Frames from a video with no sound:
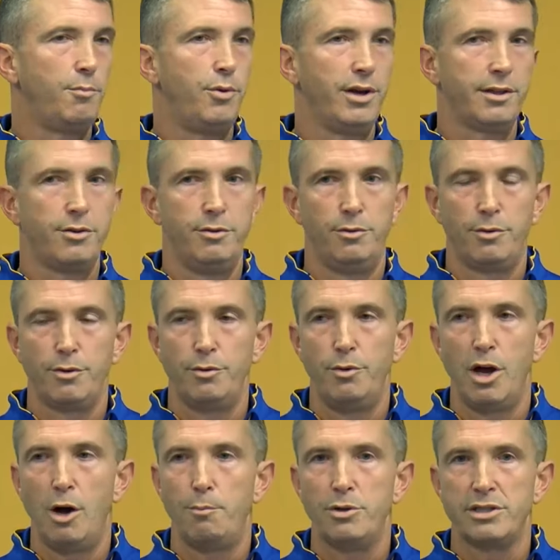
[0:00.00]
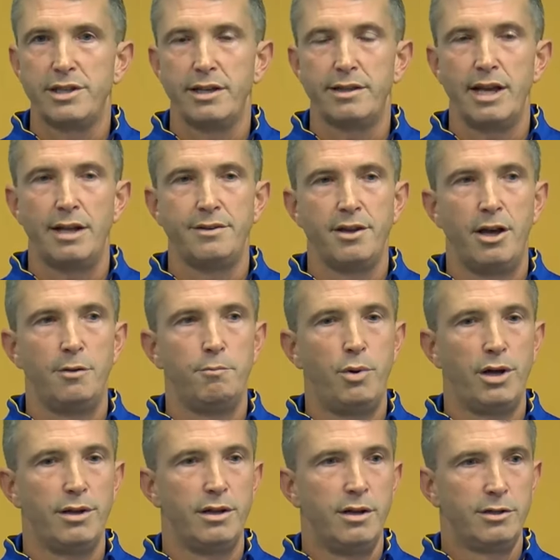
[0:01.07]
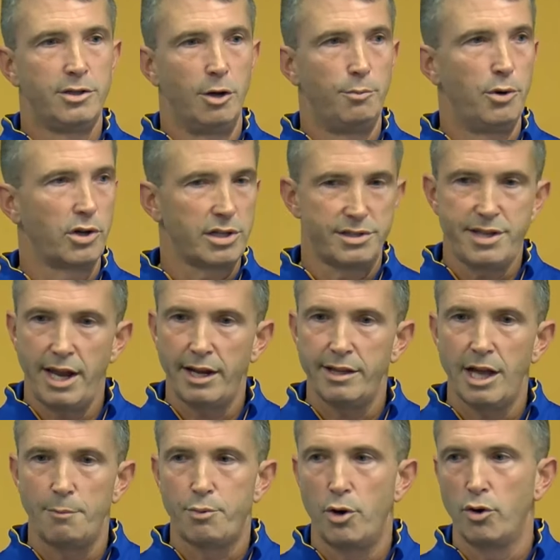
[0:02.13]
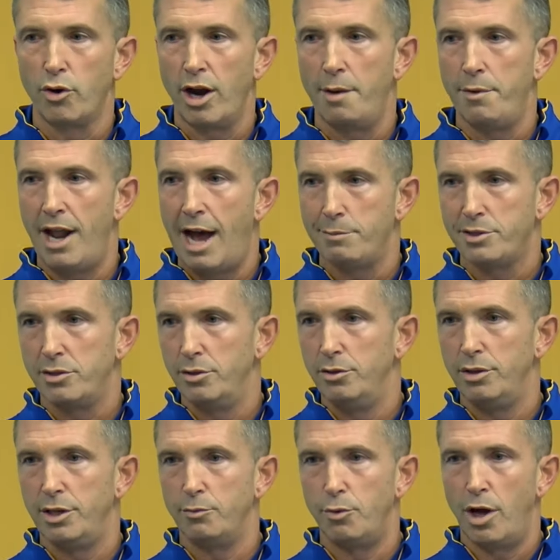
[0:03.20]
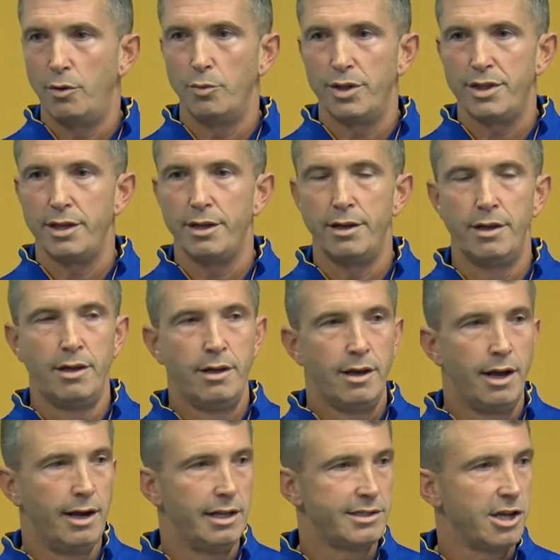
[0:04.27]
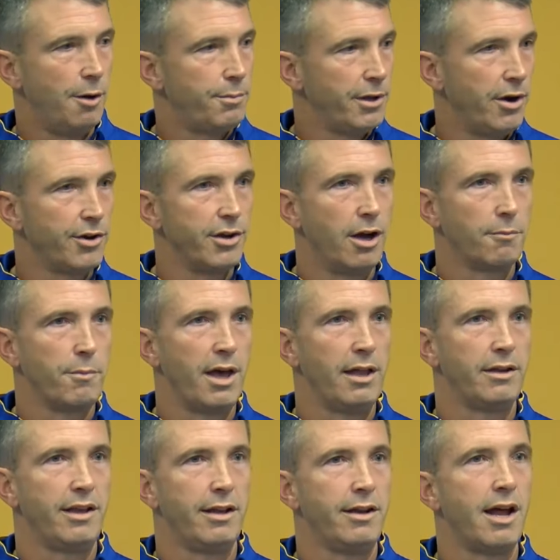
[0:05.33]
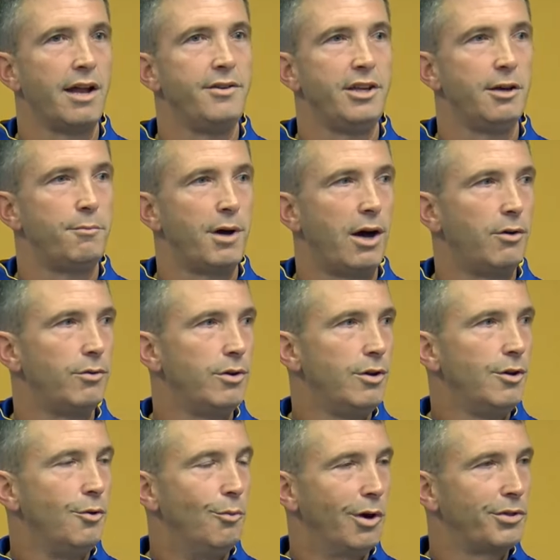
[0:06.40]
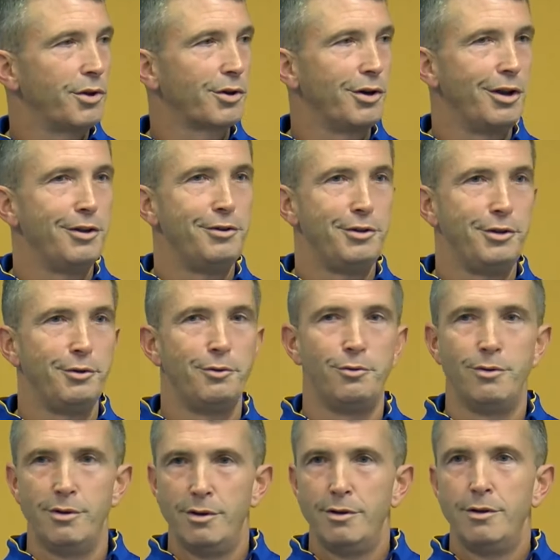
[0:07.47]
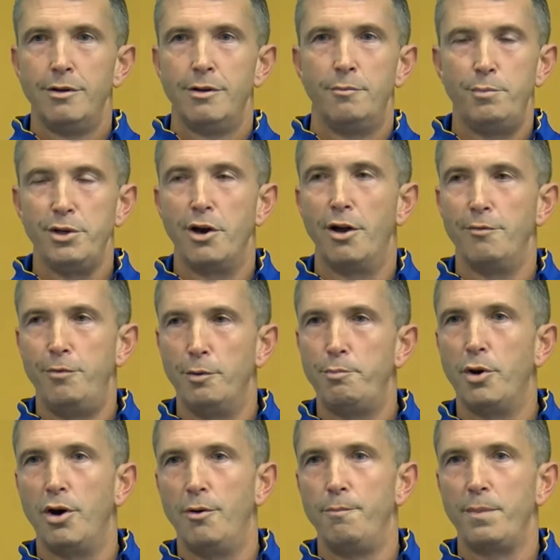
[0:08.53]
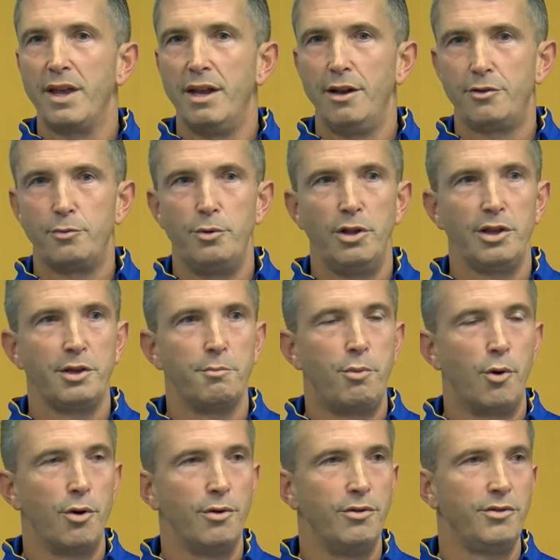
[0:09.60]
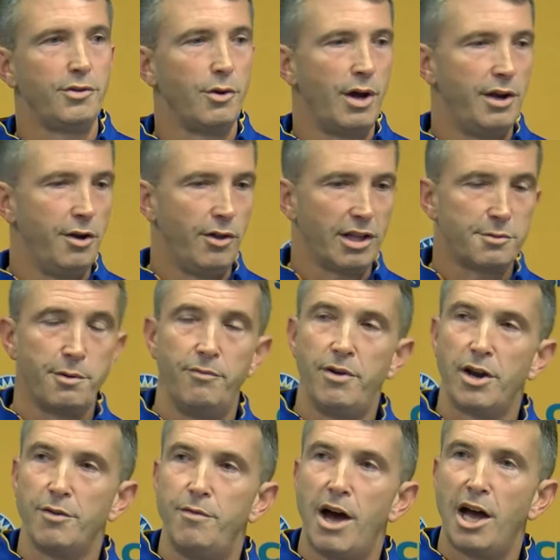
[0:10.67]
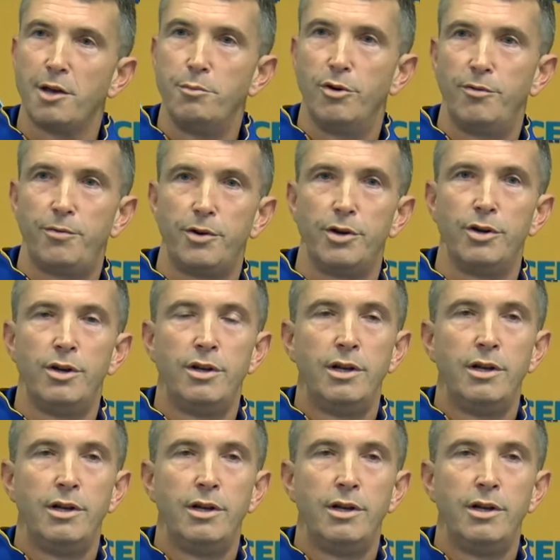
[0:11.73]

up with who, who helped us get that done. But Tobruk has taken that program and absolutely run with it. And it's helping our young men get an idea about what they're going to do beyond football. And it's really important. So I know that's been very valuable for